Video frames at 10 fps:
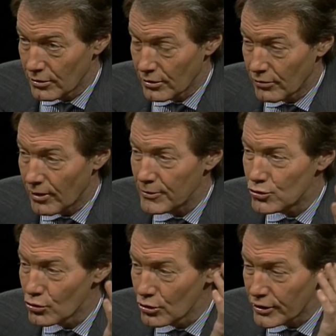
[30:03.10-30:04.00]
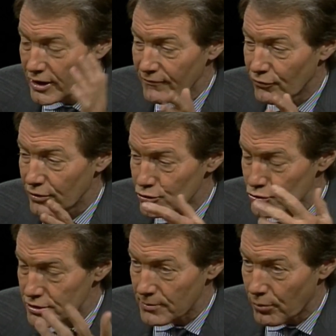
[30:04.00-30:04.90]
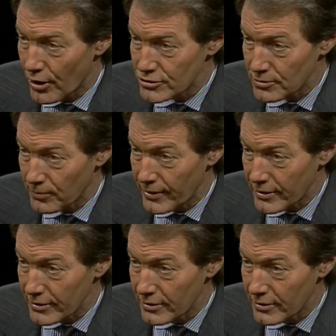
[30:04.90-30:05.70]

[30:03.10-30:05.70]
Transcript: You know, I mean, you're looking for interesting parts to play,